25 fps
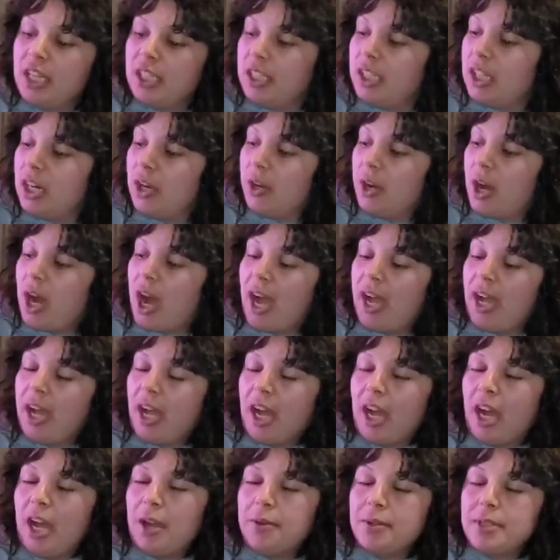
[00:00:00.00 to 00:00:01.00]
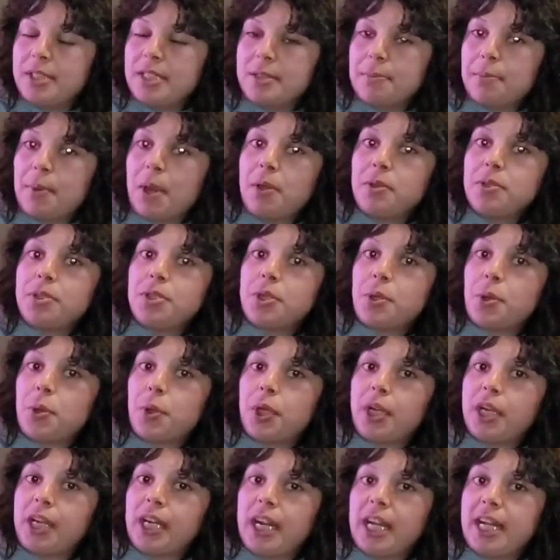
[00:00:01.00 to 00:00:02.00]
You know, I was supposed to
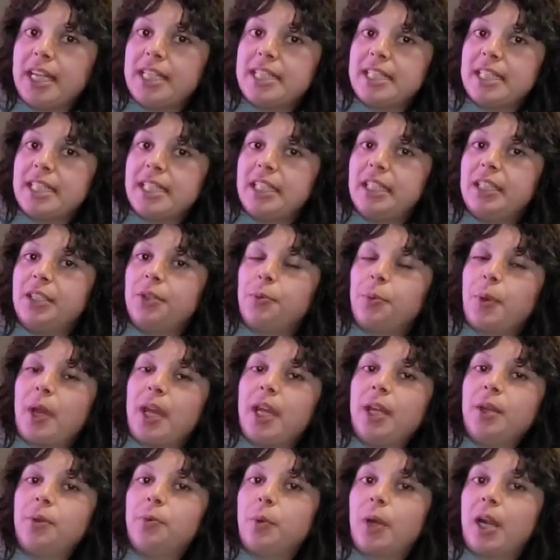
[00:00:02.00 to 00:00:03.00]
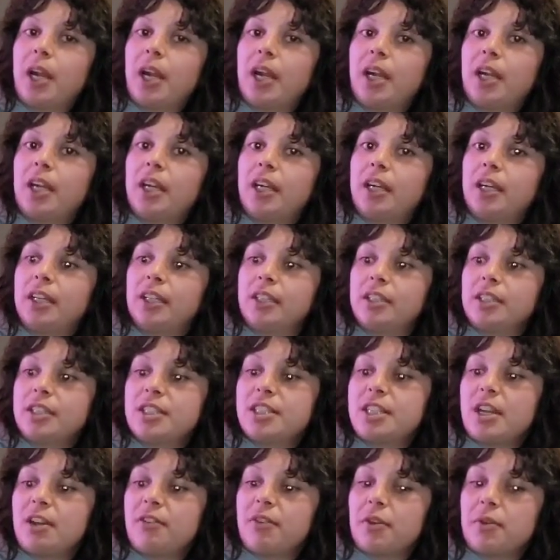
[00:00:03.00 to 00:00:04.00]
organize it in a way where
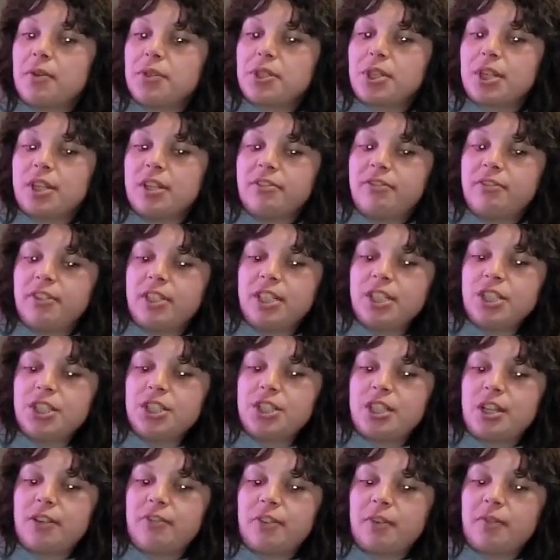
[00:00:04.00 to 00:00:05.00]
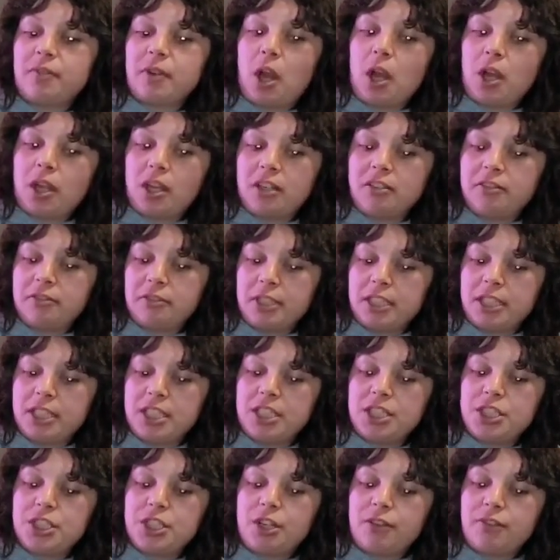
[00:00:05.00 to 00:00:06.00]
stuff I was going to finish, stuff I'm not going to
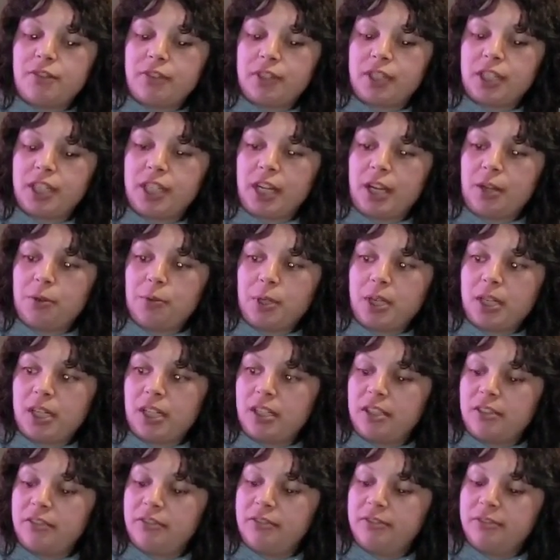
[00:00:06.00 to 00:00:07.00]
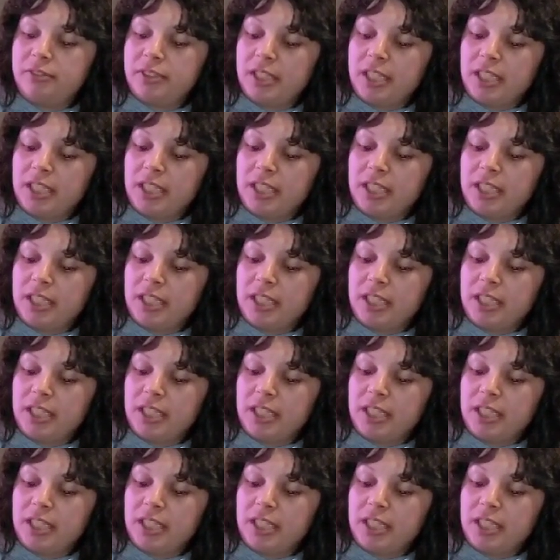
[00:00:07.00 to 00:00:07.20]
finish, stuff I'm going to get rid of.